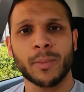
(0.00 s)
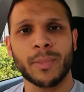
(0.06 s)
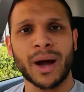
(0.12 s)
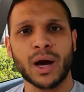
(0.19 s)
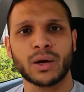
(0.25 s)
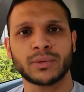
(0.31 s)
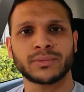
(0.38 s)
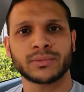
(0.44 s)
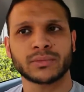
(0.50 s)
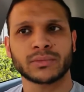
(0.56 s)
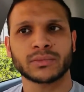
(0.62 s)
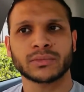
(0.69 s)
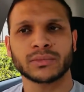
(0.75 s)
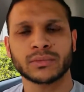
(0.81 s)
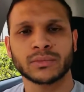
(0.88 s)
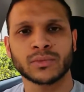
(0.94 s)
about
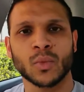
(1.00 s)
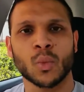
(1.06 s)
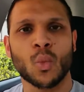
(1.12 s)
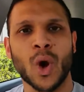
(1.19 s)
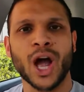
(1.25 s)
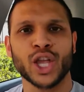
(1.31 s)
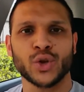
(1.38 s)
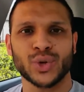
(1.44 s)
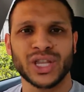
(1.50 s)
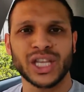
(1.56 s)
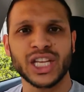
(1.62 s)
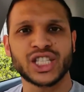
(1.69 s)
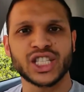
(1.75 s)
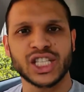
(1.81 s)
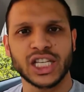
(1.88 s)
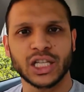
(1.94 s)
why you'd
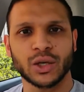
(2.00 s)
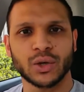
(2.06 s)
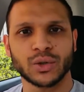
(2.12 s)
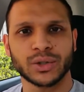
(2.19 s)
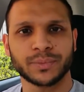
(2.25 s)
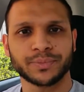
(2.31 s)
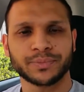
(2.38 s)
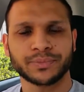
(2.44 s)
need to deload.